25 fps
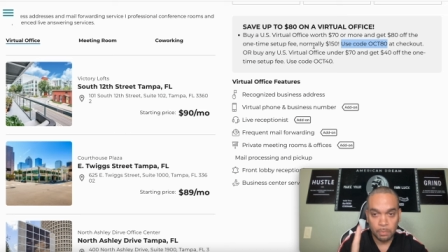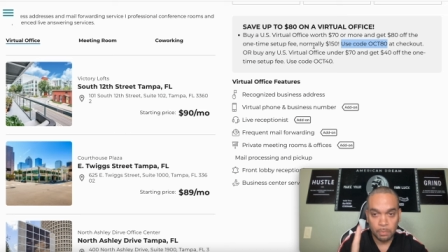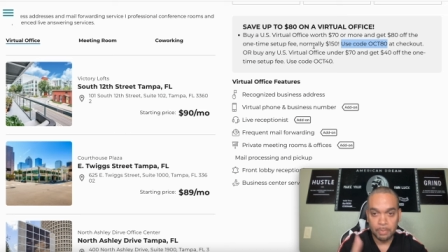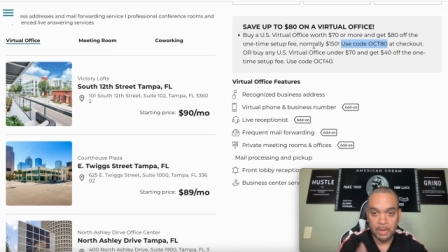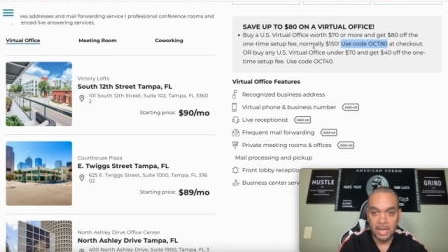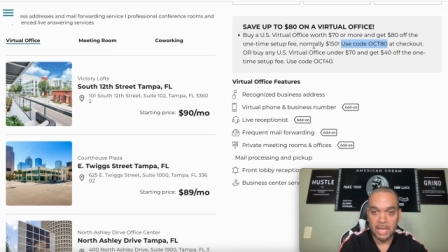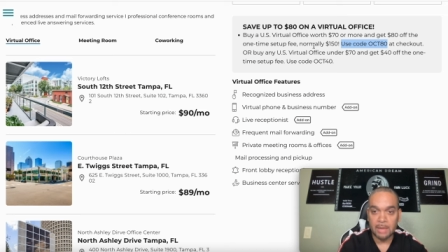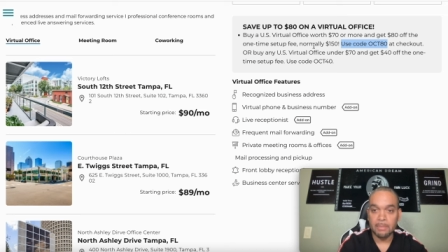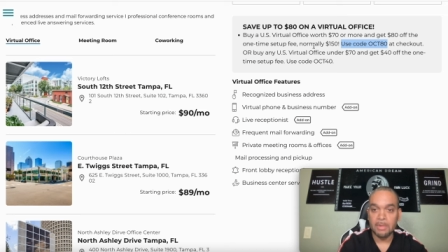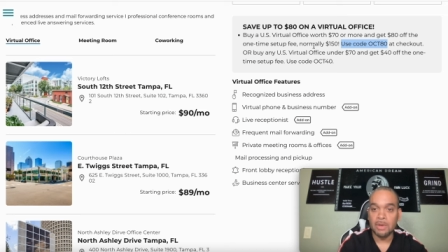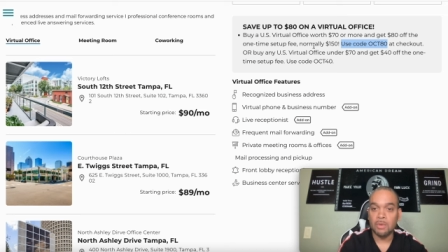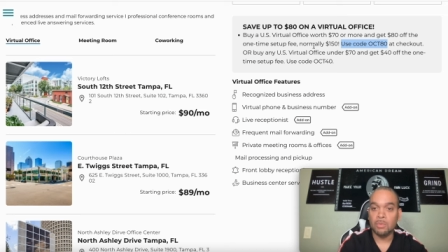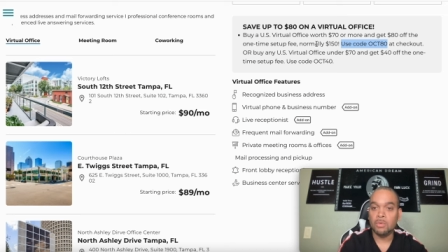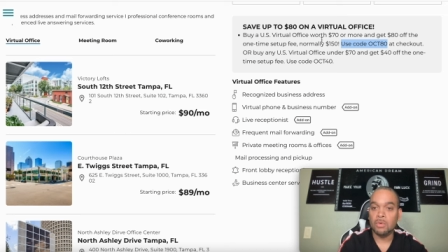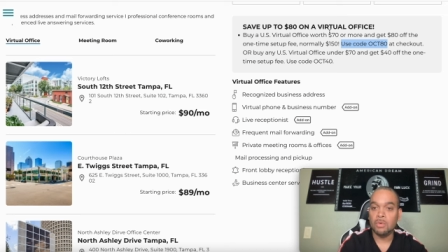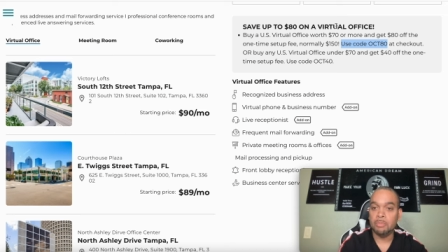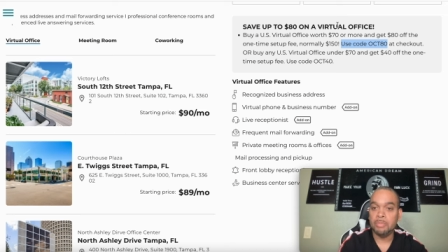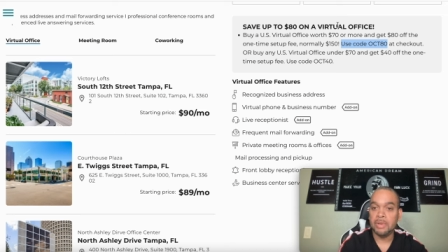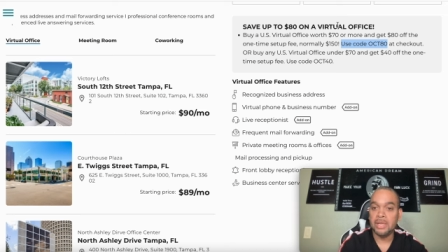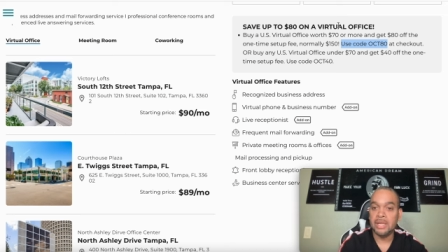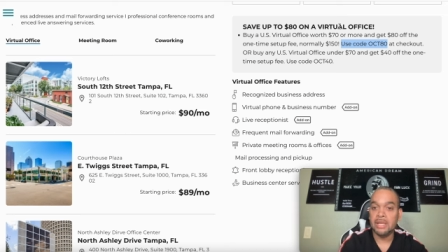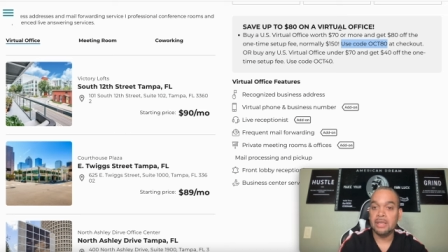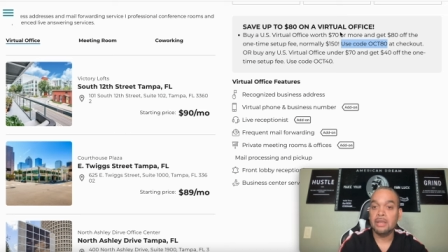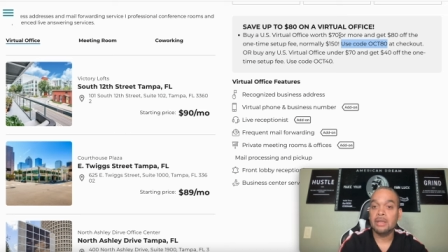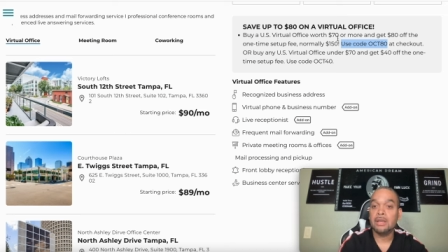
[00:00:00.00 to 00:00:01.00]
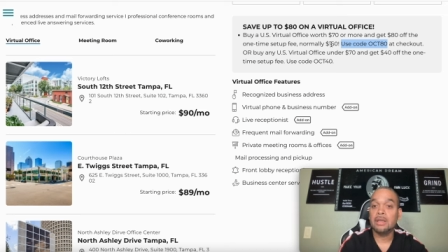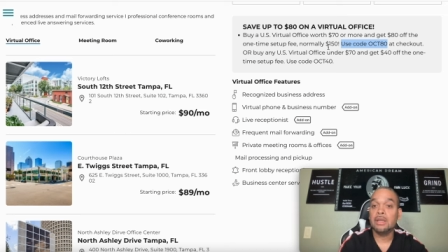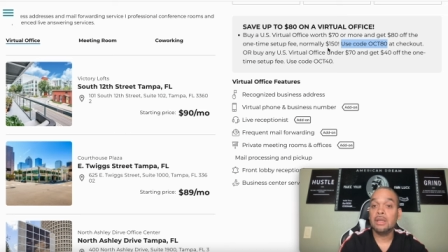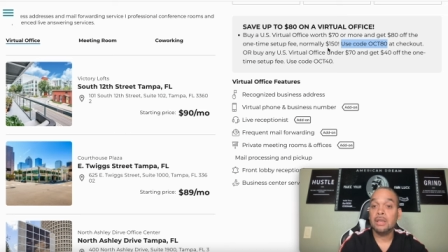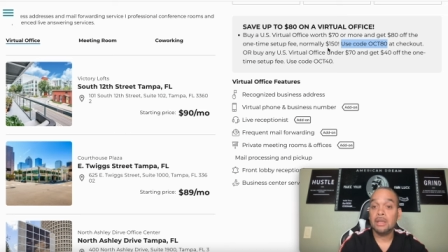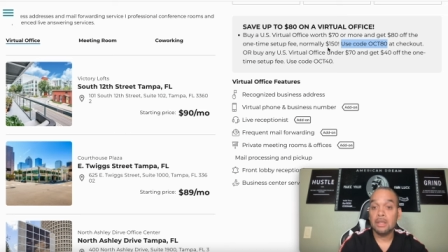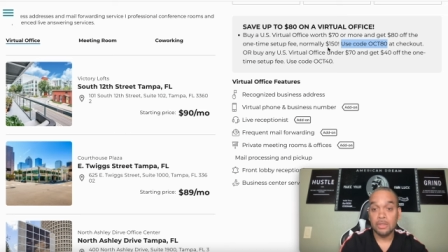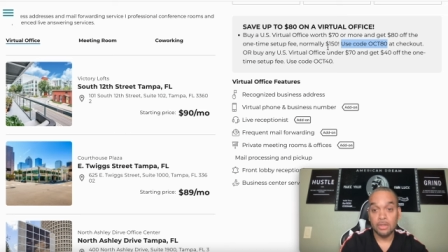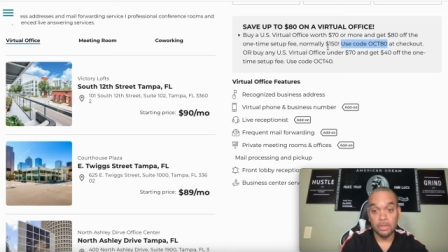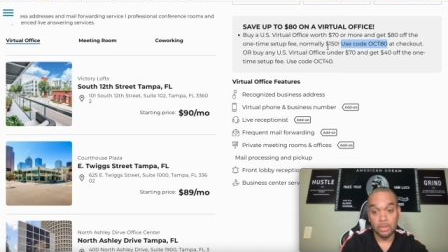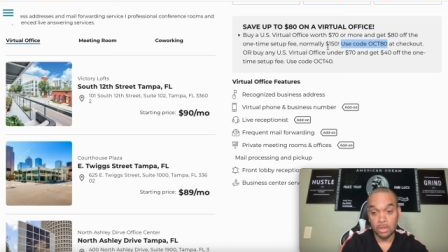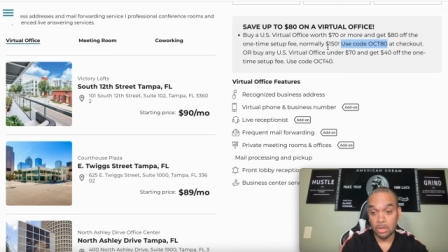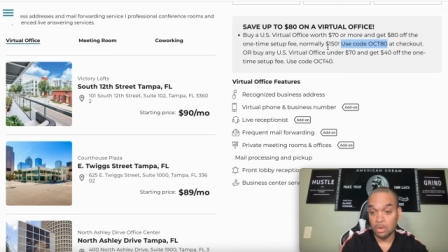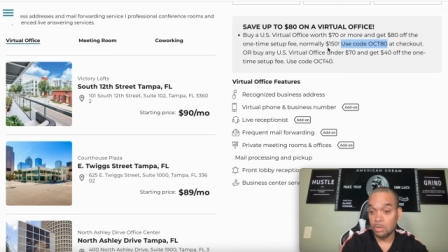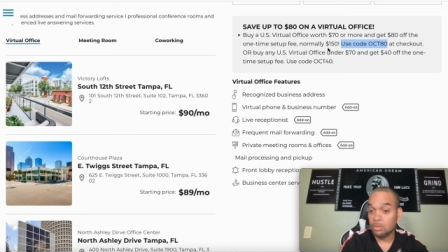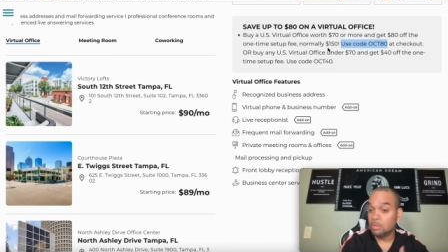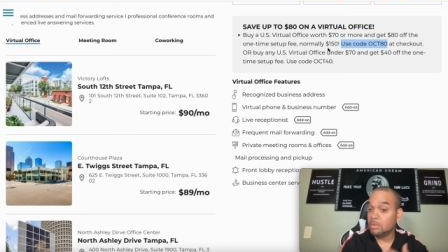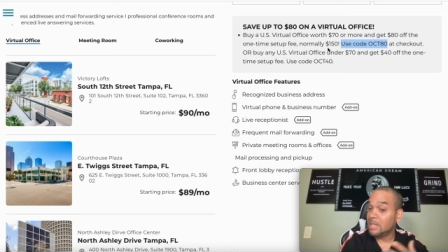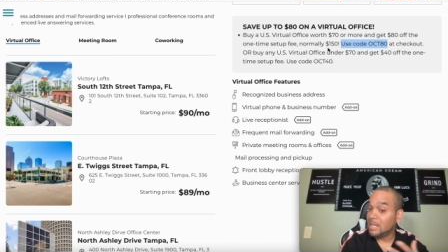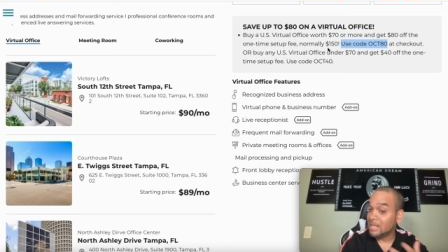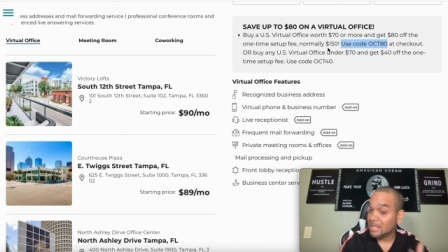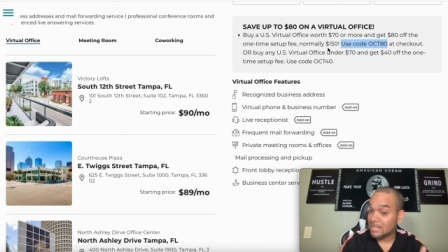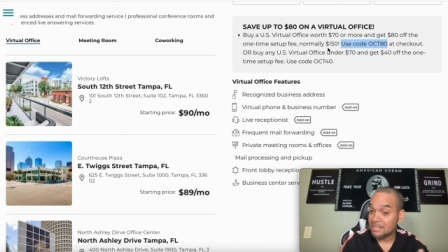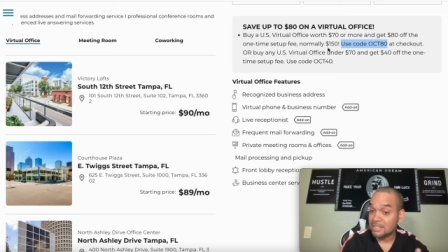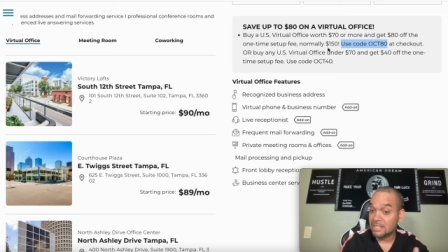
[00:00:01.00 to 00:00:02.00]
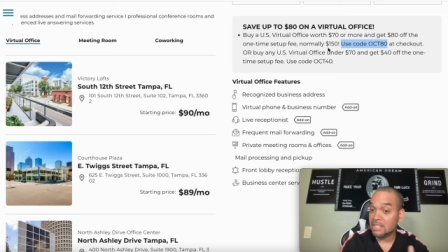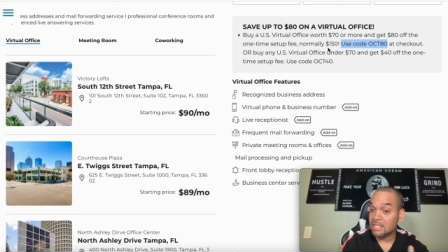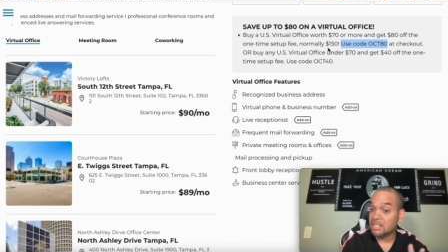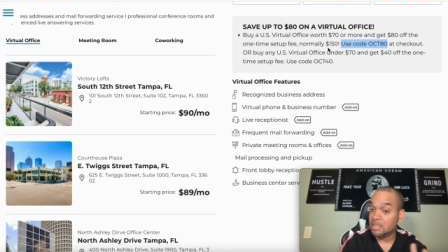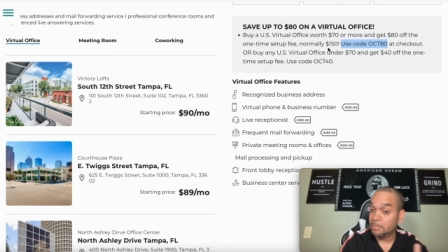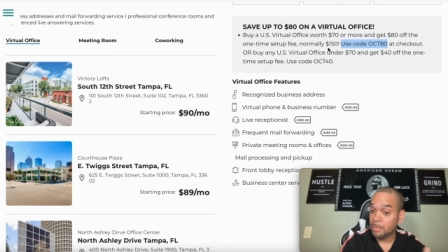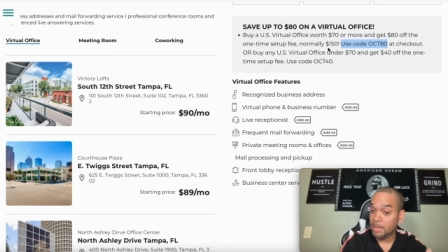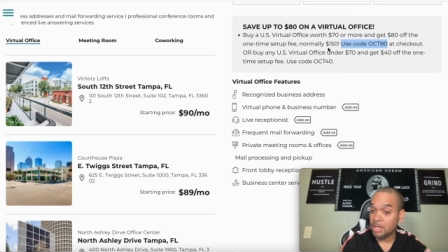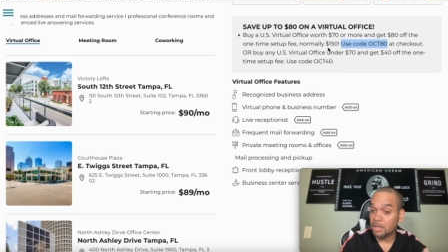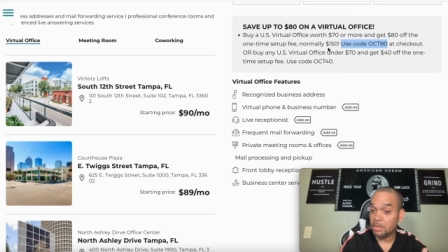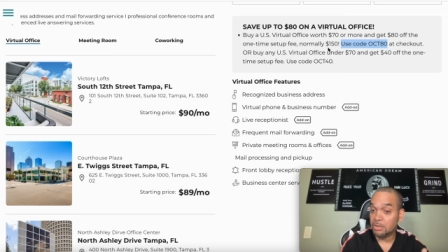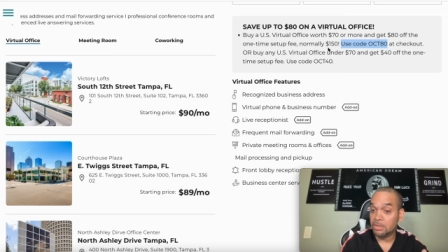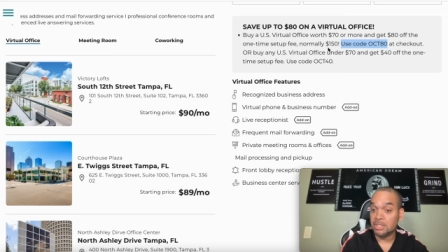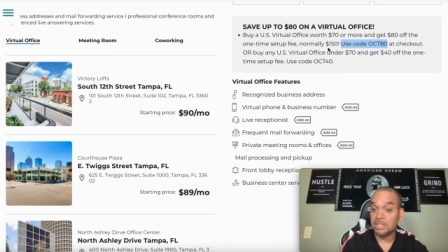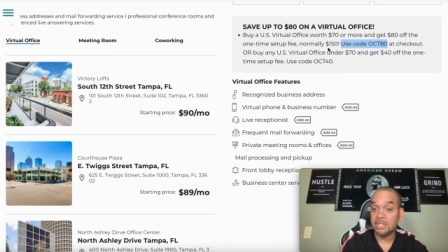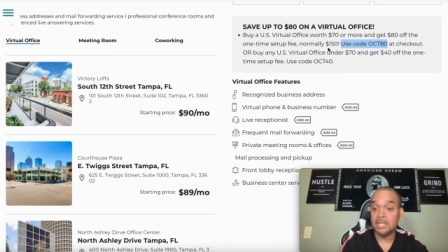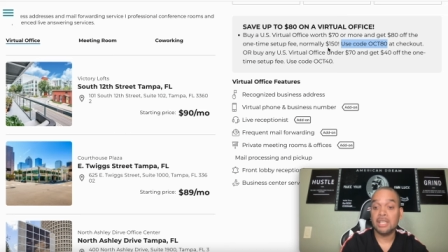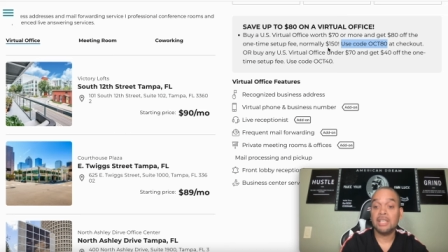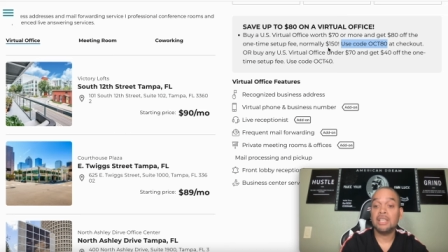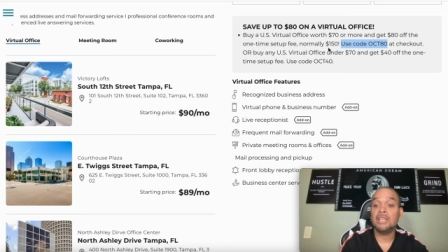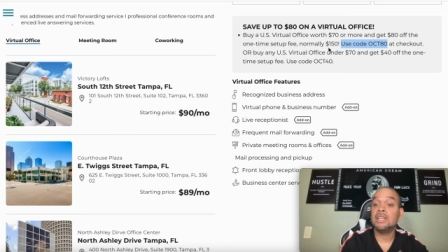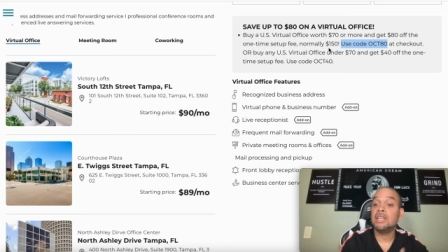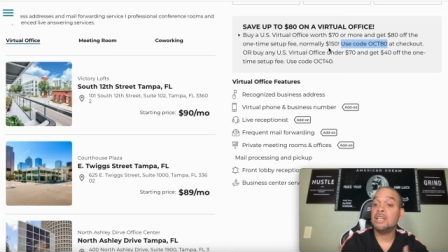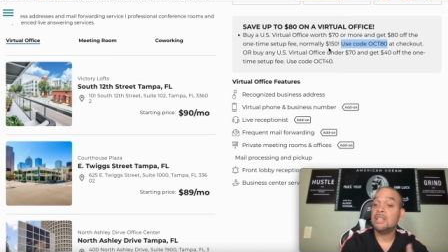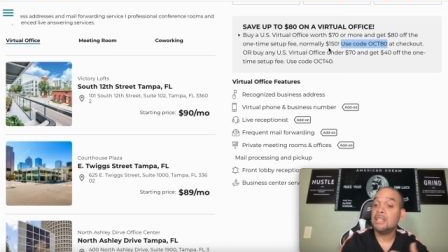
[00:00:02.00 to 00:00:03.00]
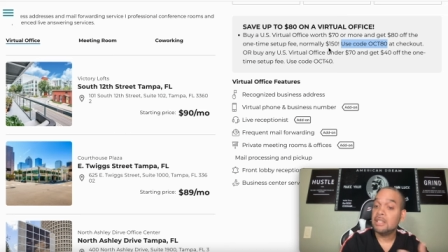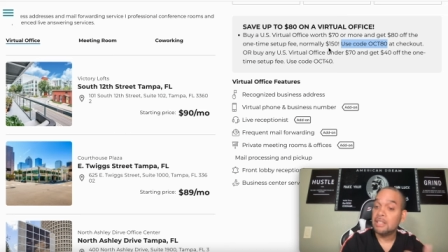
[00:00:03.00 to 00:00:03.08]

payment will be, you know, like I said, depending on the state,